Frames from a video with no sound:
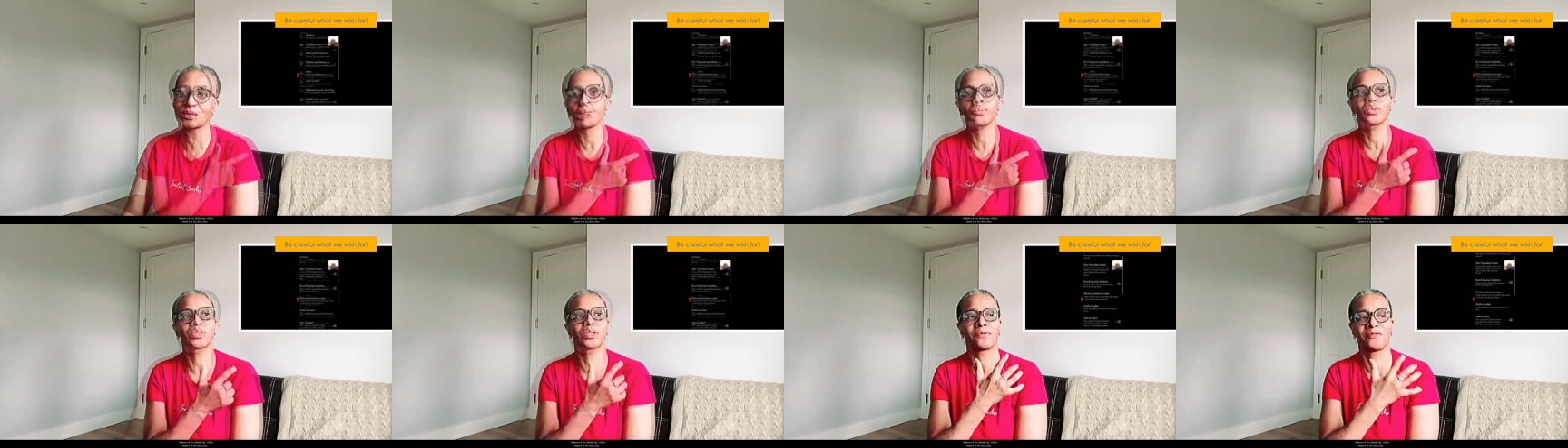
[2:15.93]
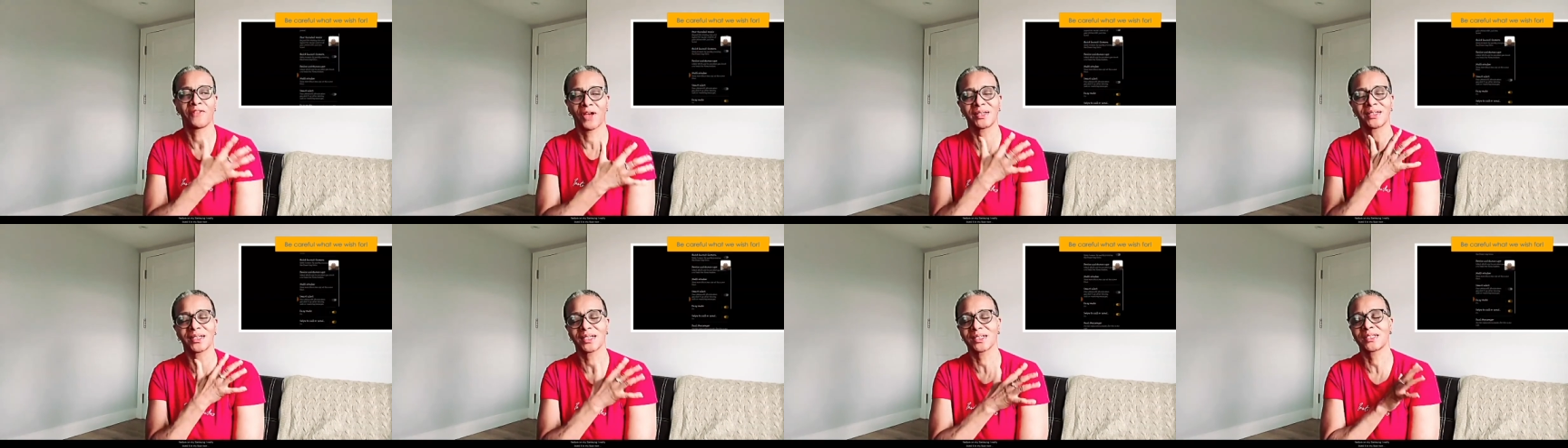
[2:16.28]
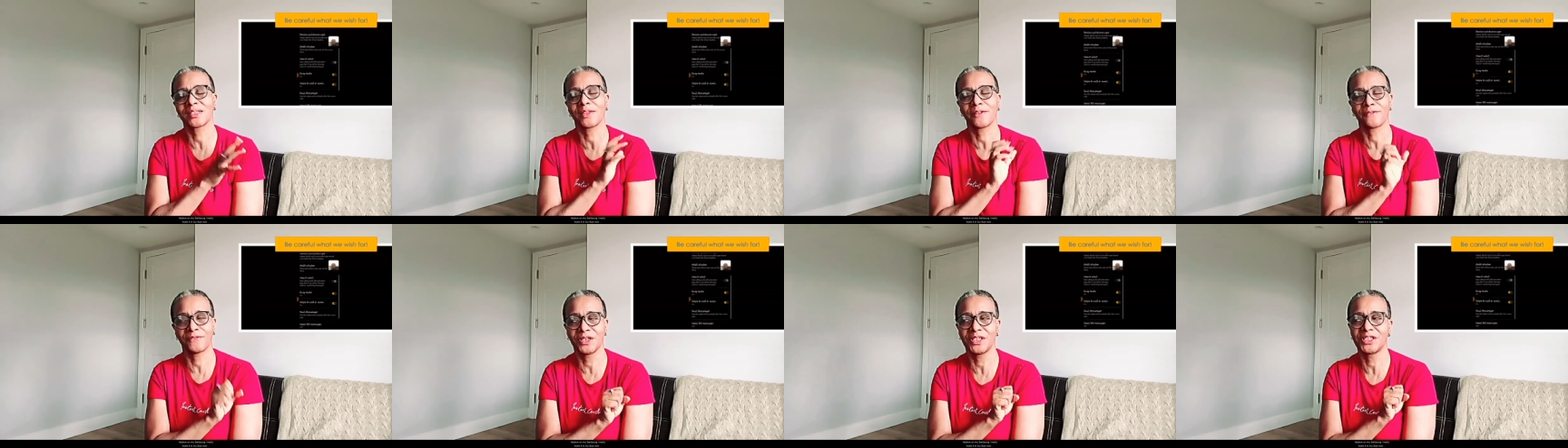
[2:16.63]
It was a
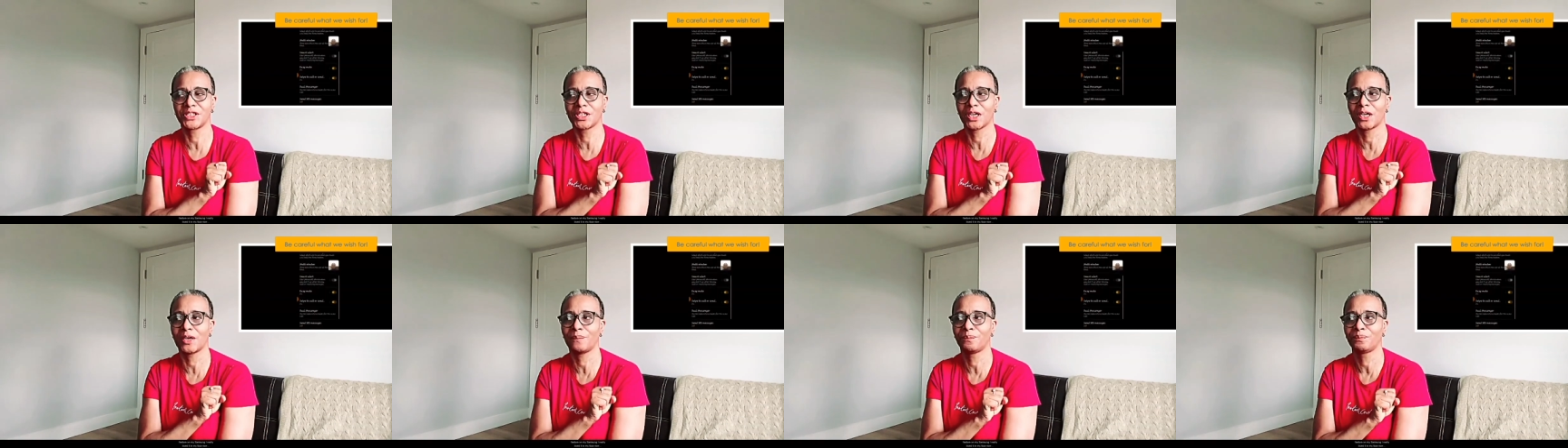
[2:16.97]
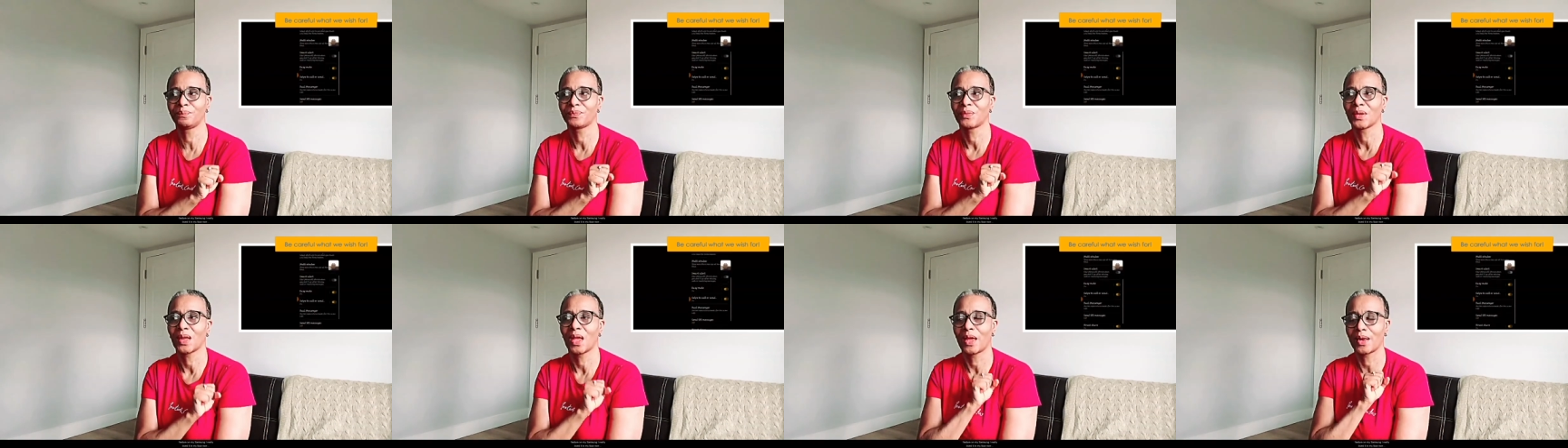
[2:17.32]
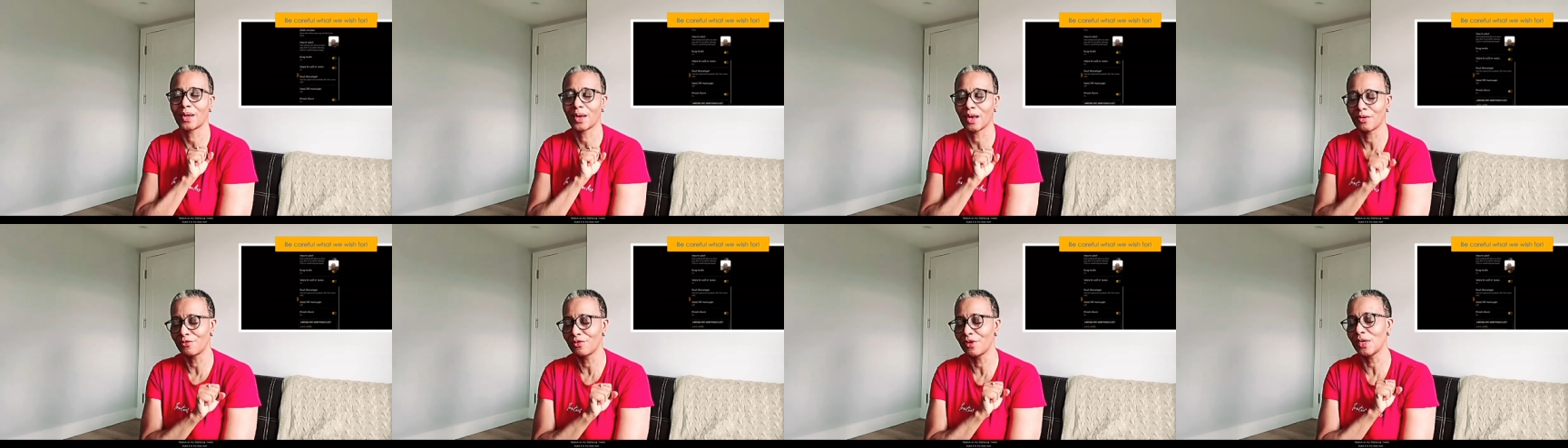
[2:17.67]
fantastic feature and
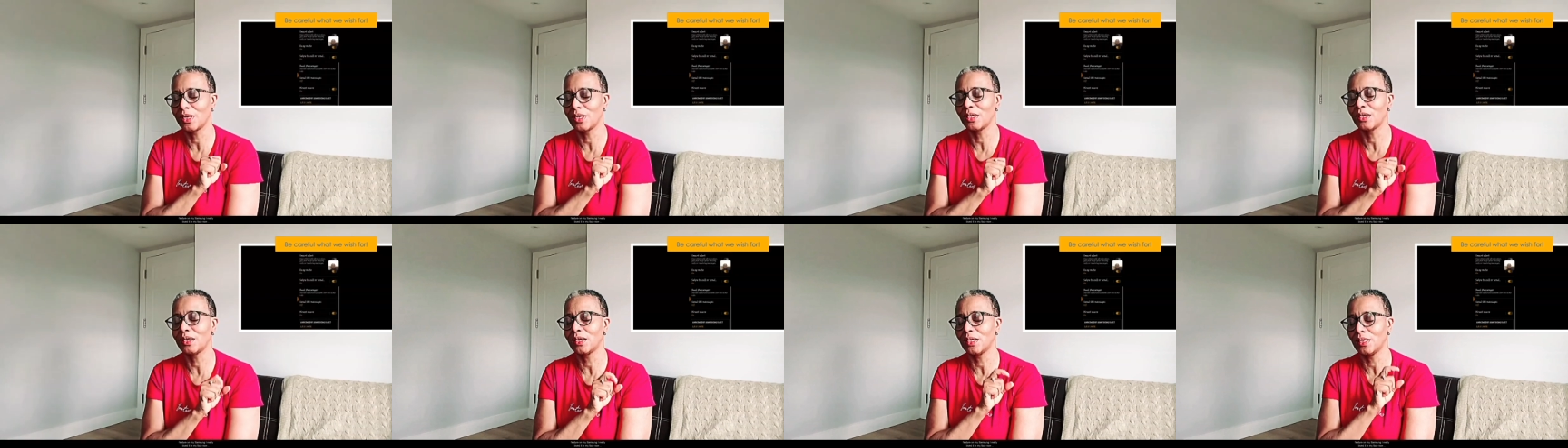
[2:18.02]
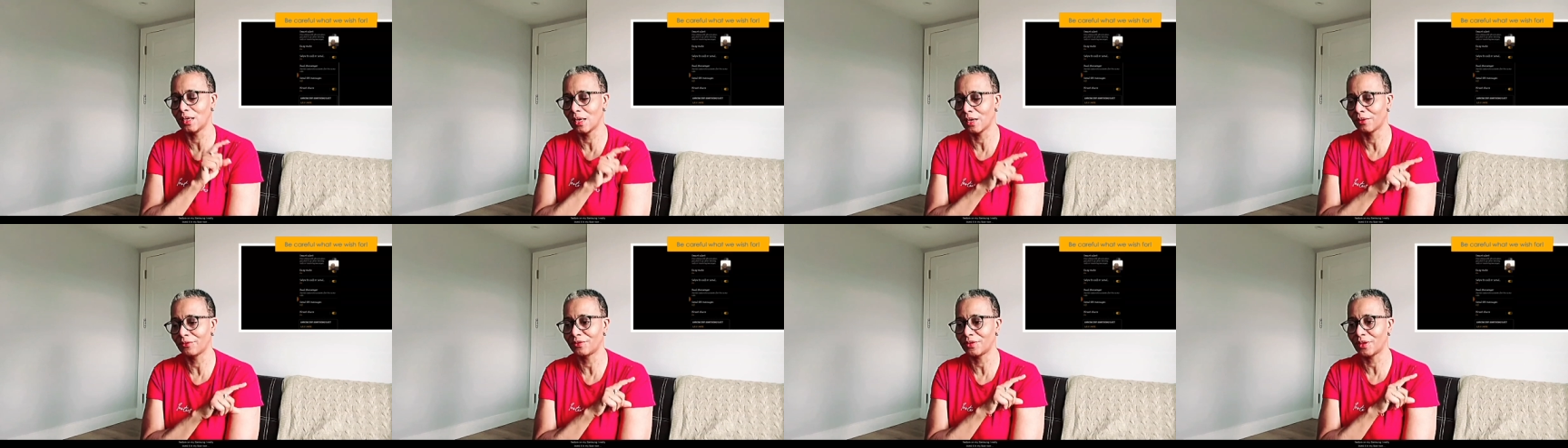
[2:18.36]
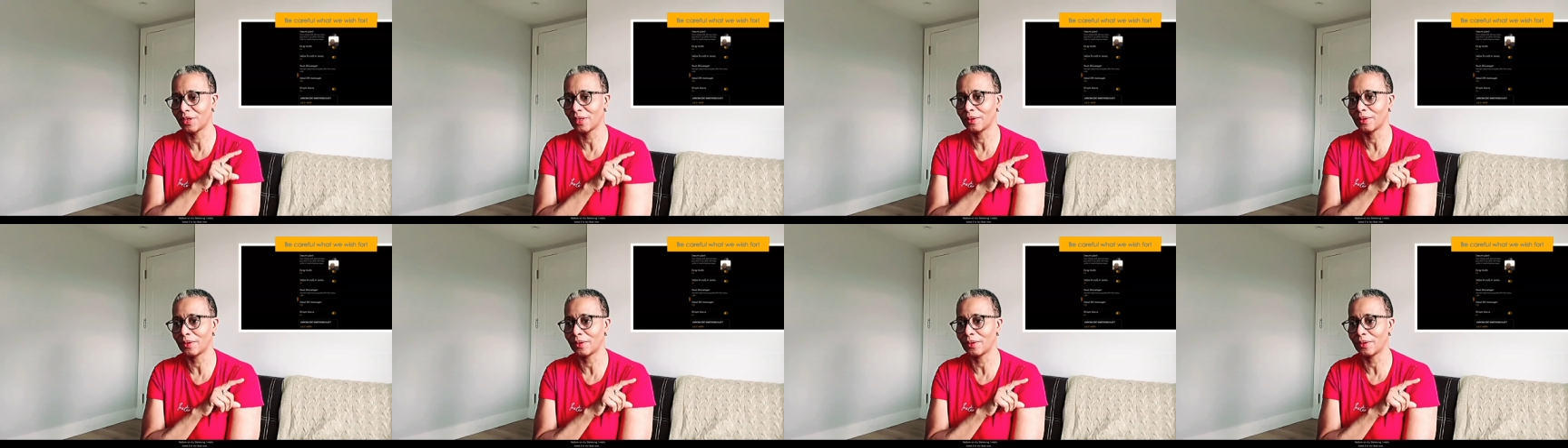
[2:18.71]
I really loved